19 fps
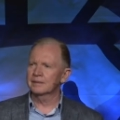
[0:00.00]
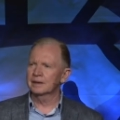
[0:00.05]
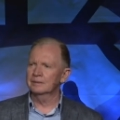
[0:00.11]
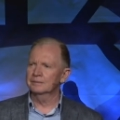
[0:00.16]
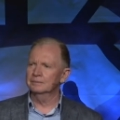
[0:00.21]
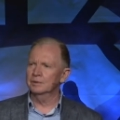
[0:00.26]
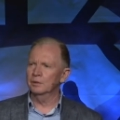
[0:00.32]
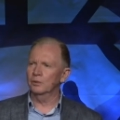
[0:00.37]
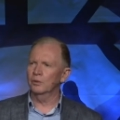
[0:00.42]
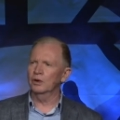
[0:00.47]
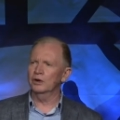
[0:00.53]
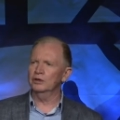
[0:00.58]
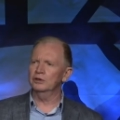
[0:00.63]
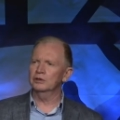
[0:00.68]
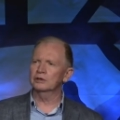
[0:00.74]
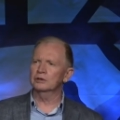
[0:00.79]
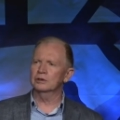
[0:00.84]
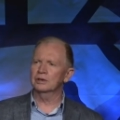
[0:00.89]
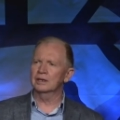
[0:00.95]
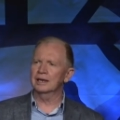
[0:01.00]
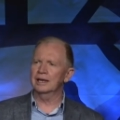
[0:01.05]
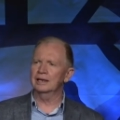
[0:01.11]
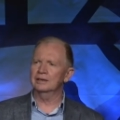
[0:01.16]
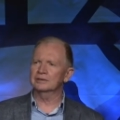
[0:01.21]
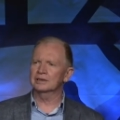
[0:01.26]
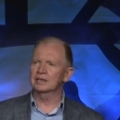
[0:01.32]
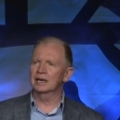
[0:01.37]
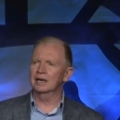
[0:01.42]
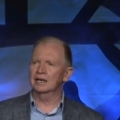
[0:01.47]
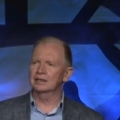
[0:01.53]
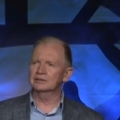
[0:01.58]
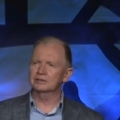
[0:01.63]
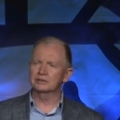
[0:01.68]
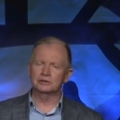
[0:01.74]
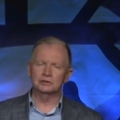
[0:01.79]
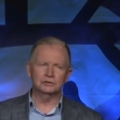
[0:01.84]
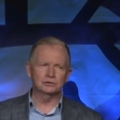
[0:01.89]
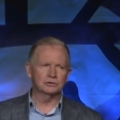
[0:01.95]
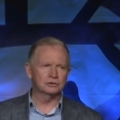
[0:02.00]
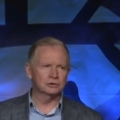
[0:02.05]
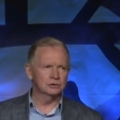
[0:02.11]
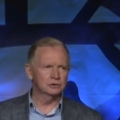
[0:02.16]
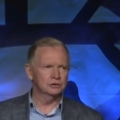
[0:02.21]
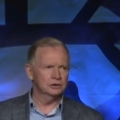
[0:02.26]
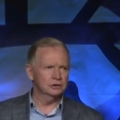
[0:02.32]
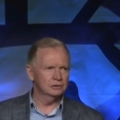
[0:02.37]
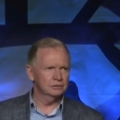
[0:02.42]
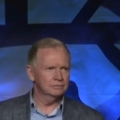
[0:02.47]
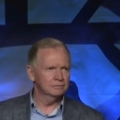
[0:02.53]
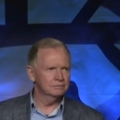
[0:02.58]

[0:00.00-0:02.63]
but what are you going to allow God to do through you?